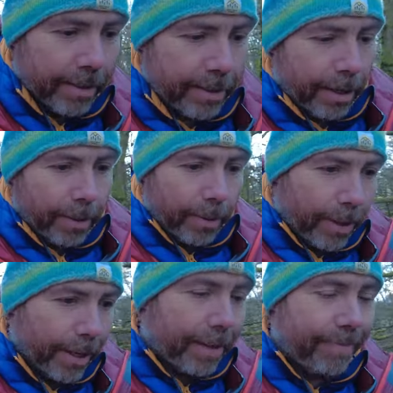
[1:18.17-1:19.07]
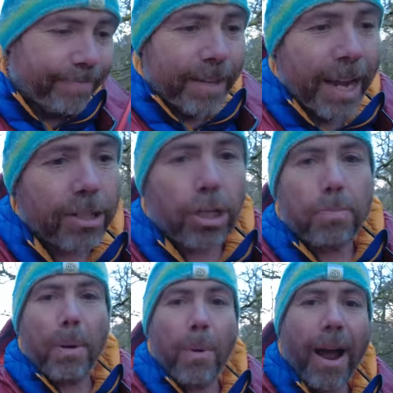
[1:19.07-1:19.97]
So uh, yeah,
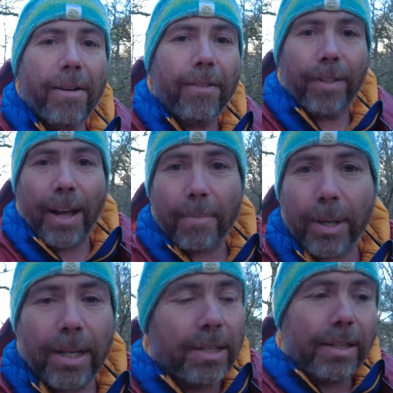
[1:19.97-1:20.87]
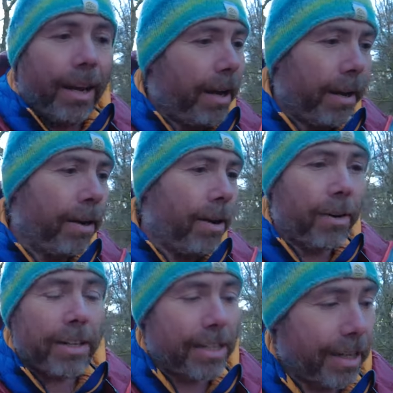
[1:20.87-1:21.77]
just beware of that because
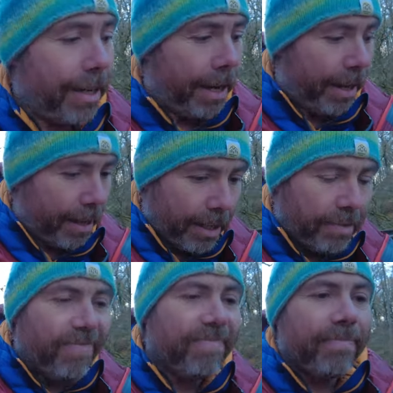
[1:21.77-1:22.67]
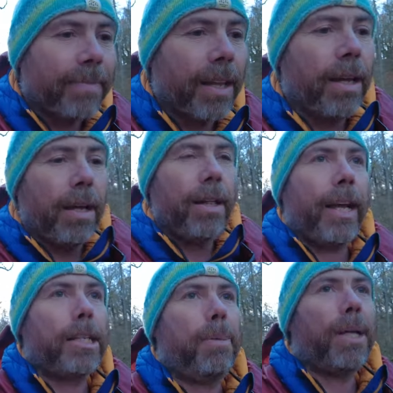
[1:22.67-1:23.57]
honestly,
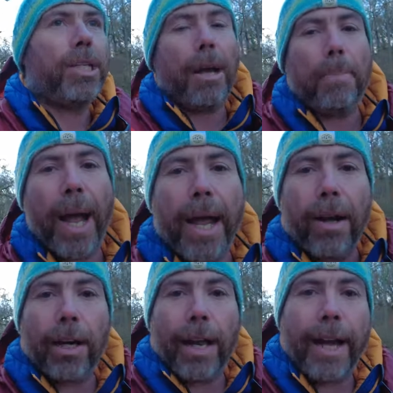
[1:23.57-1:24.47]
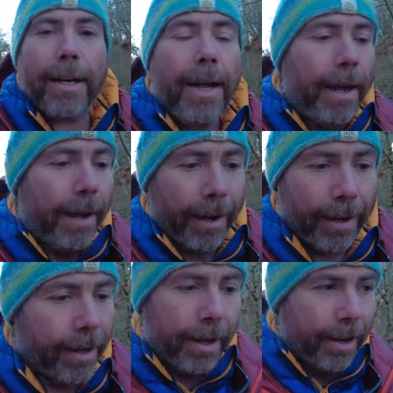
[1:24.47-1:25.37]
they expect you to pay online.
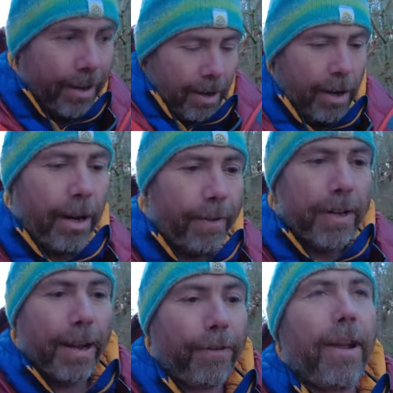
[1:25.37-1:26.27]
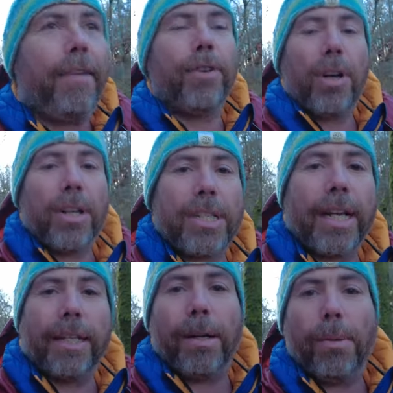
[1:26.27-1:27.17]
if you haven't got a
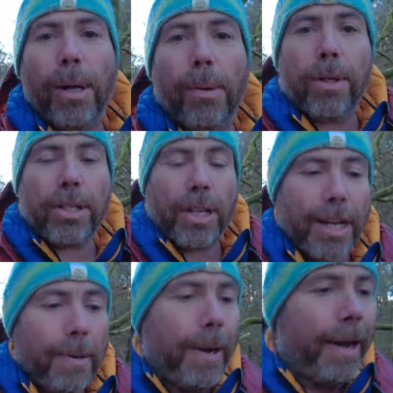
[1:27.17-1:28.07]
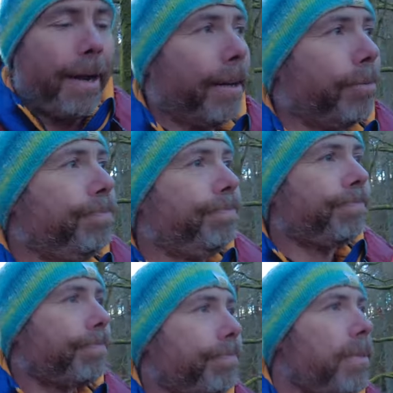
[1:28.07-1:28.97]
signal, well, what do you do?
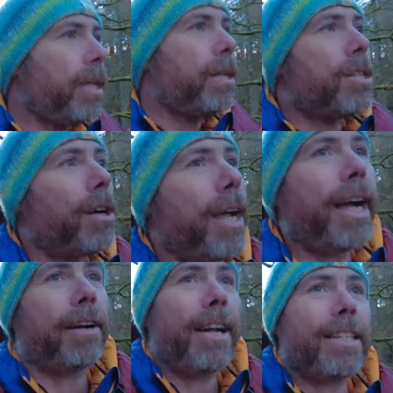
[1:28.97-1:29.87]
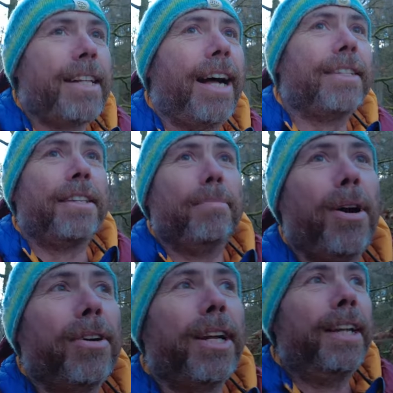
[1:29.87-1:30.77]
So yeah, great start to the
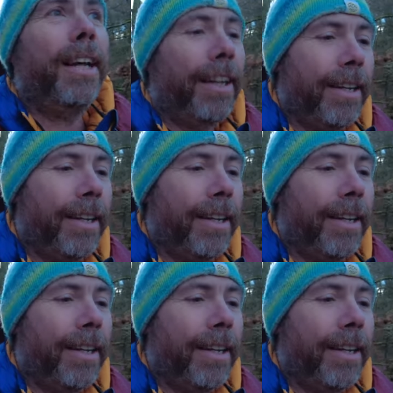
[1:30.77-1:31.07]
morning.